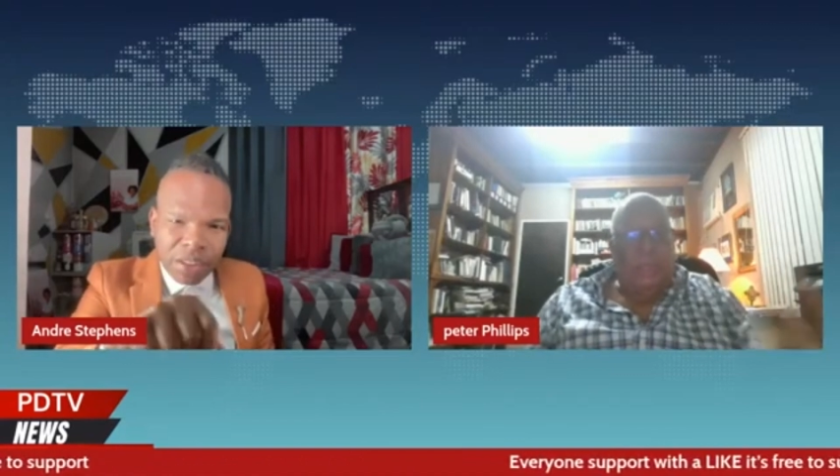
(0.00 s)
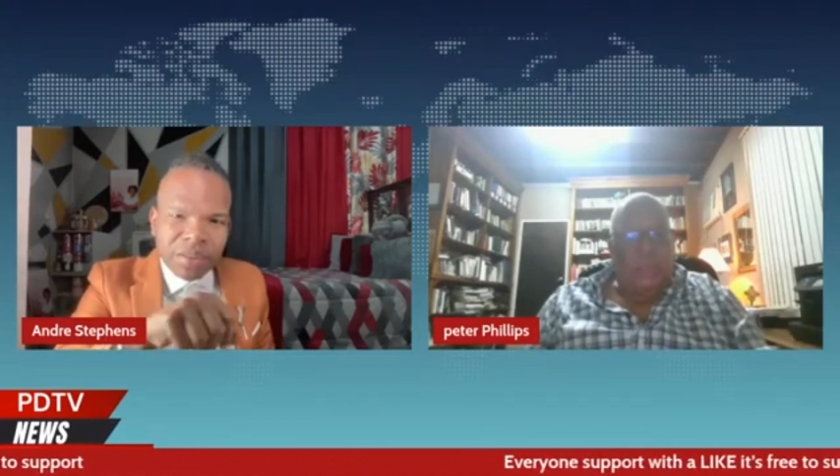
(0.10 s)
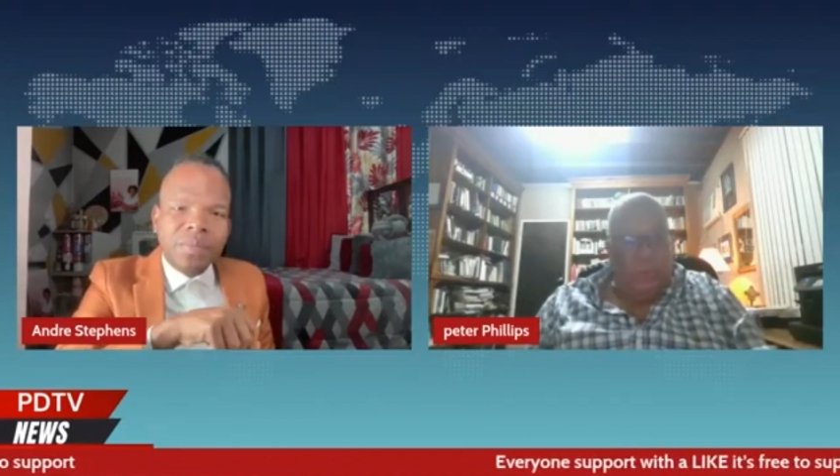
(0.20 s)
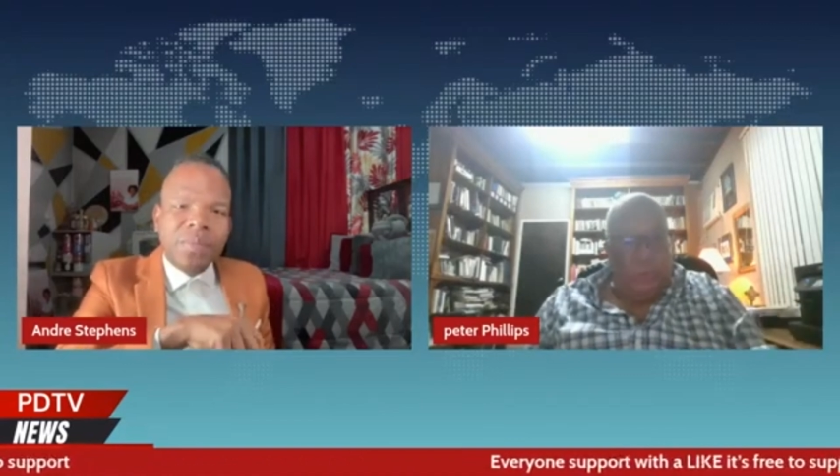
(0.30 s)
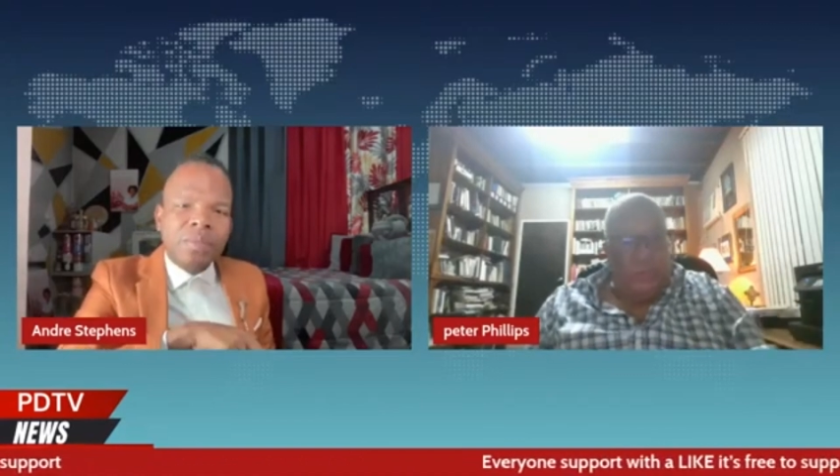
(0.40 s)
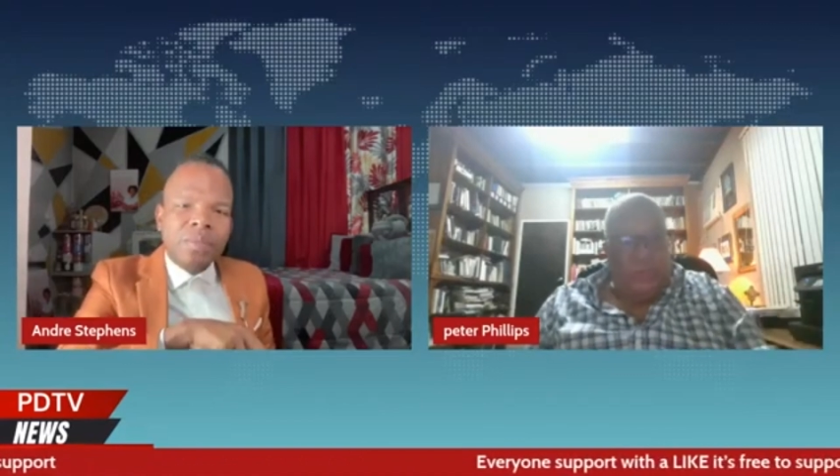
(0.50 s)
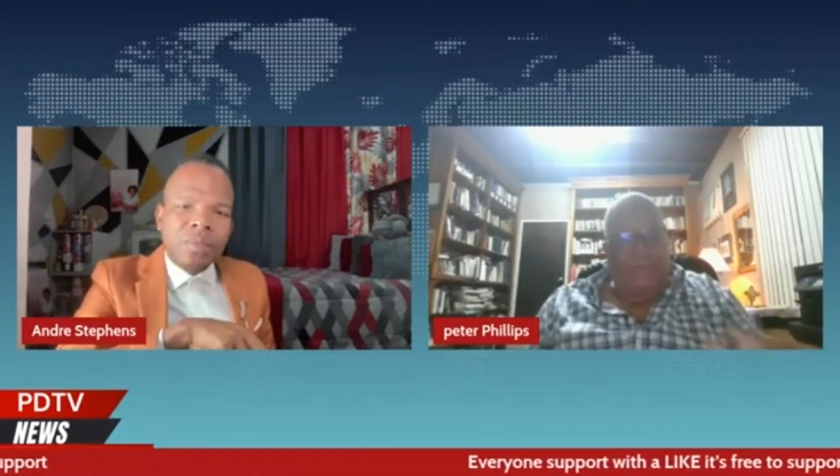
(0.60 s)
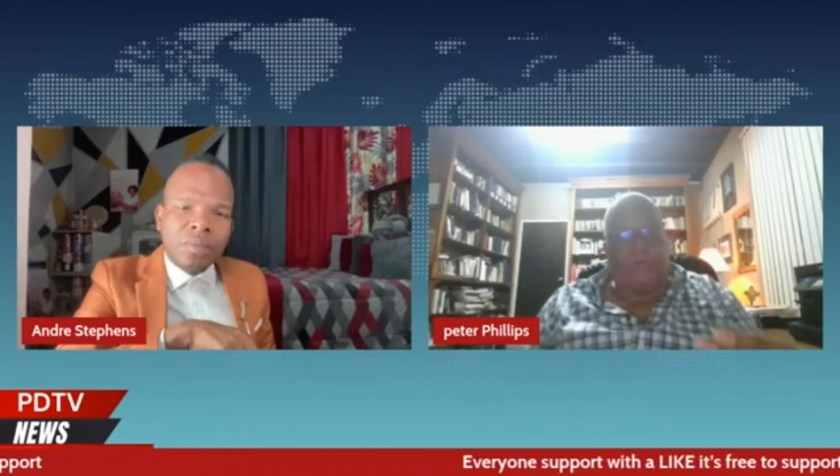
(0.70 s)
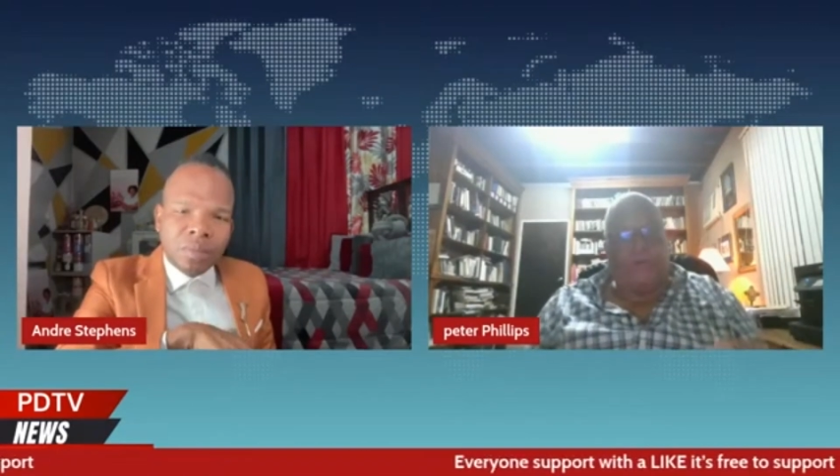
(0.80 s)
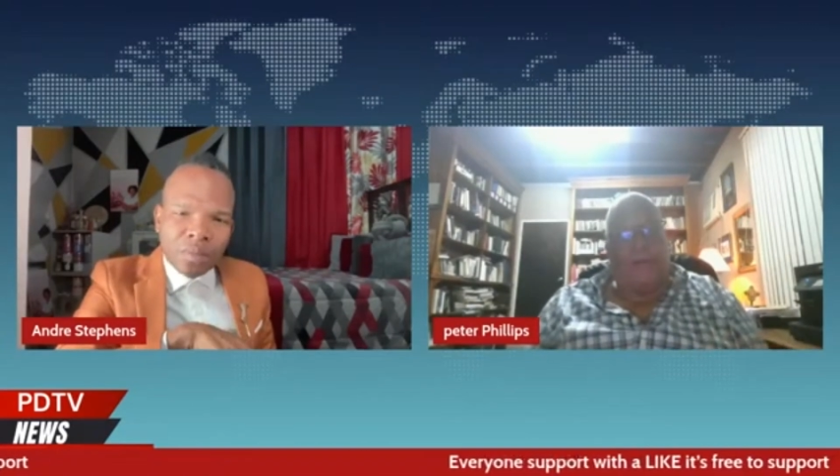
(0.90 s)
You
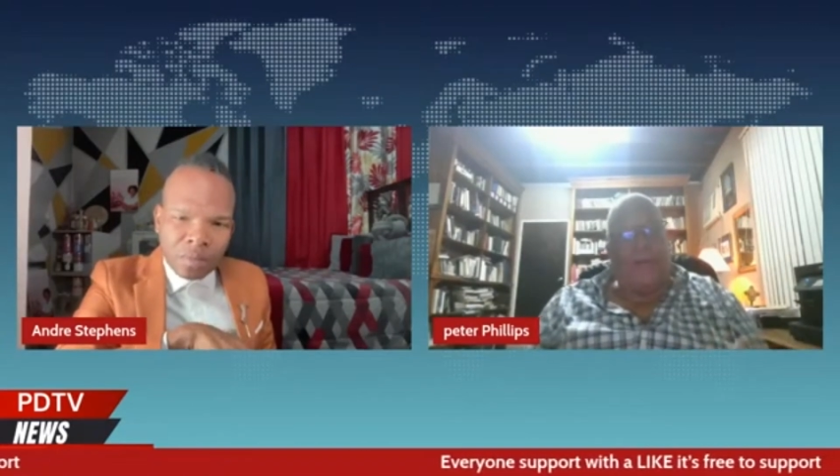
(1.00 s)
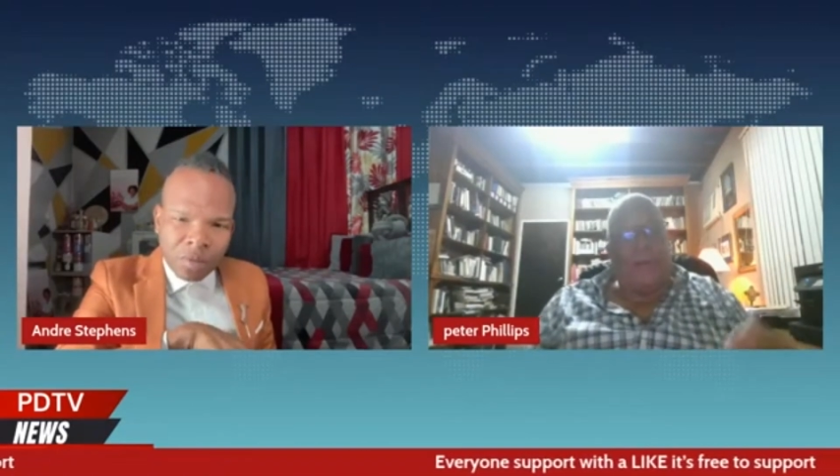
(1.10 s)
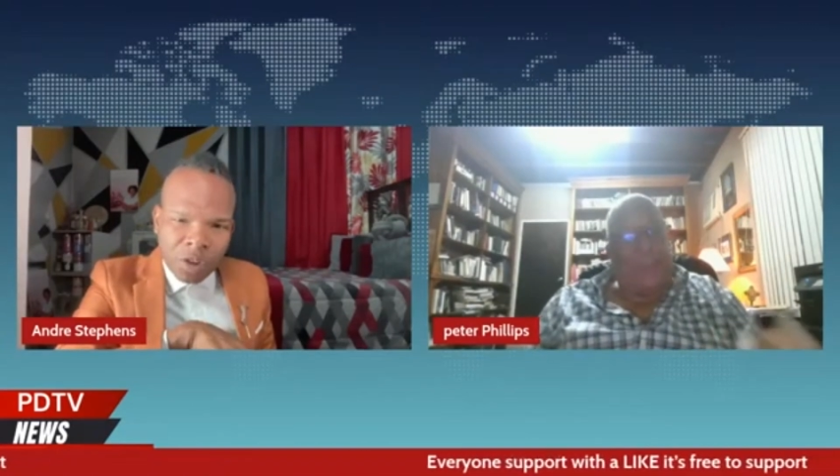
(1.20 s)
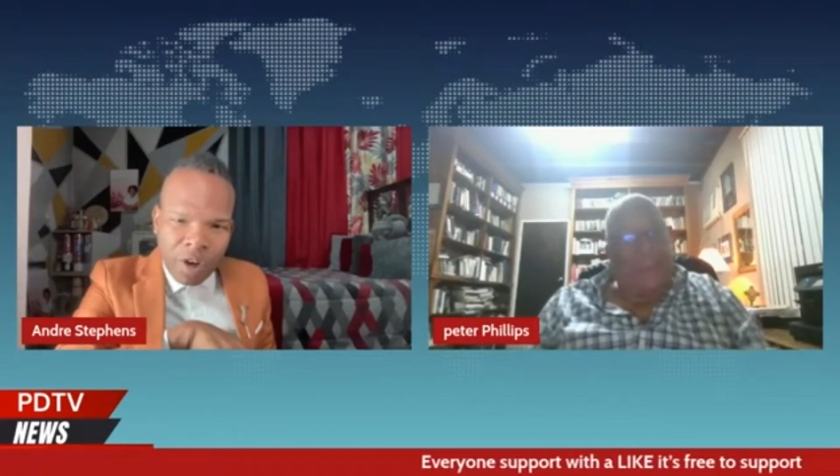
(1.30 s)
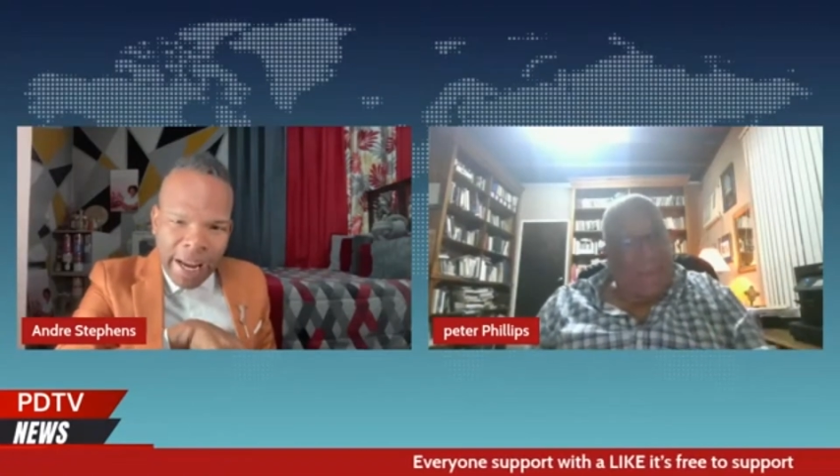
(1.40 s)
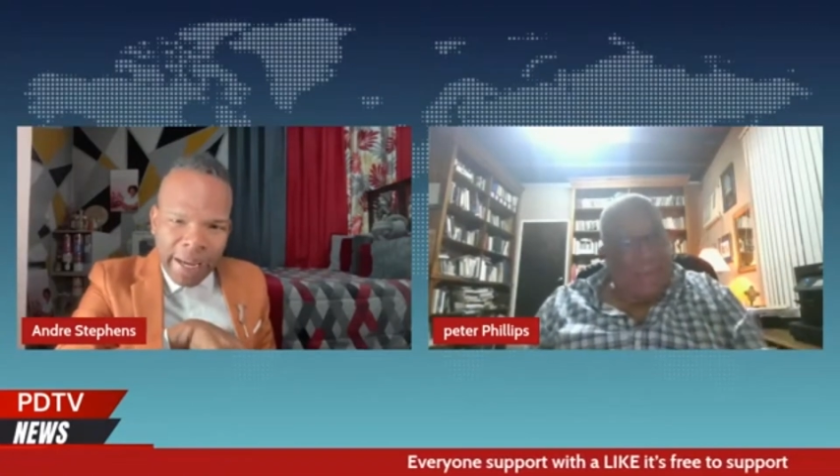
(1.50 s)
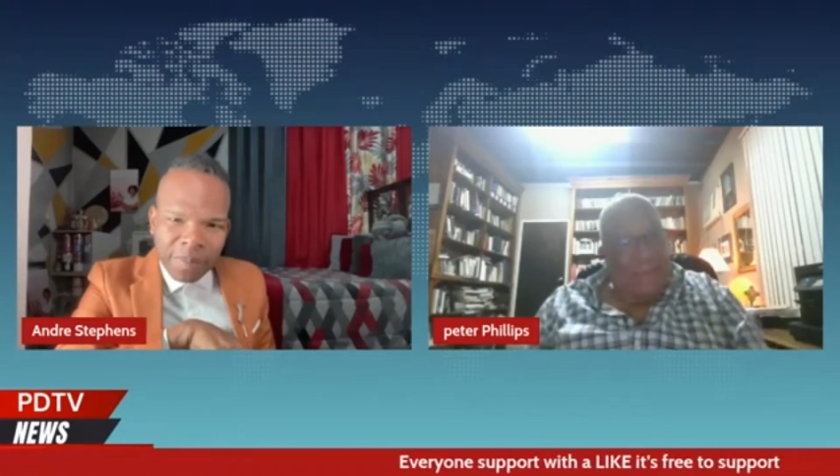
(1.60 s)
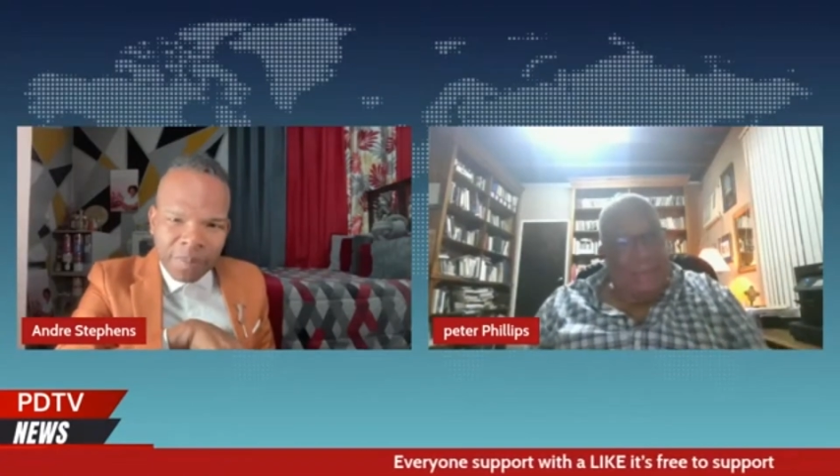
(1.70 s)
said crime, and I